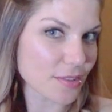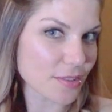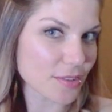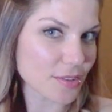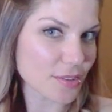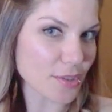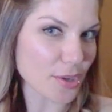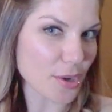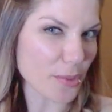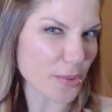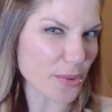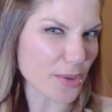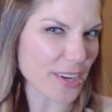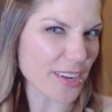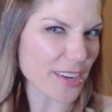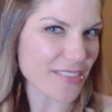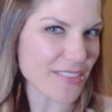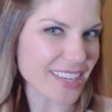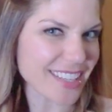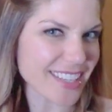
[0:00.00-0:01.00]
so don't worry
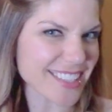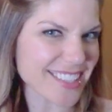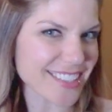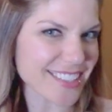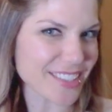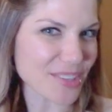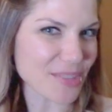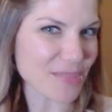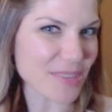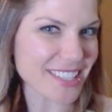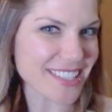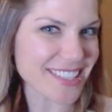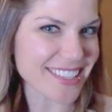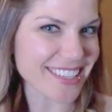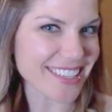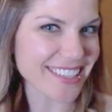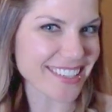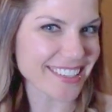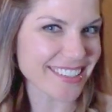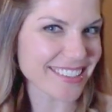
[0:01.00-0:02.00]
if it gets a little
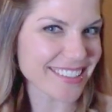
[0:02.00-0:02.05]
messy.